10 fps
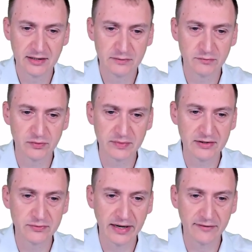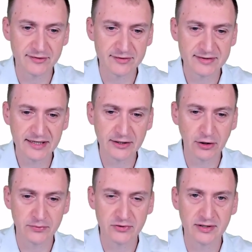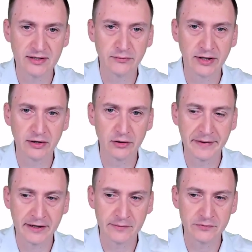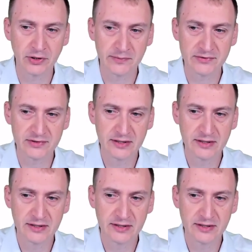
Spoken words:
which means we have the second option in the regular backup jobs,